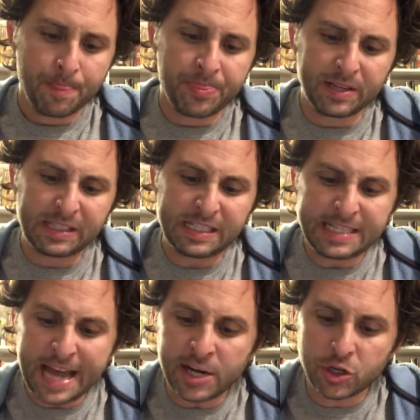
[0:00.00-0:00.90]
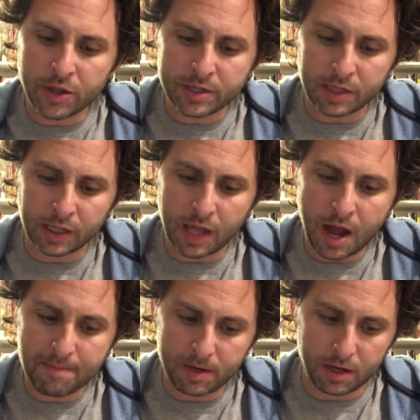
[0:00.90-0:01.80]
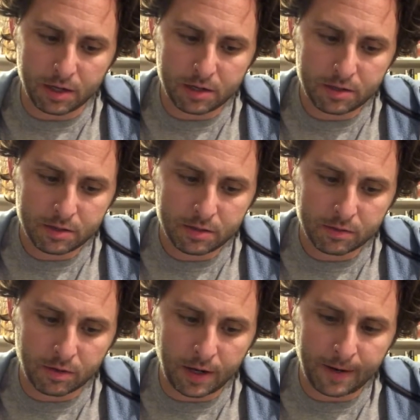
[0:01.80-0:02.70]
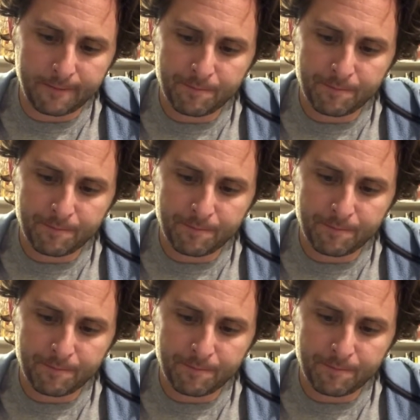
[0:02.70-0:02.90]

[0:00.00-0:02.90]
The stench of the tilapia, right?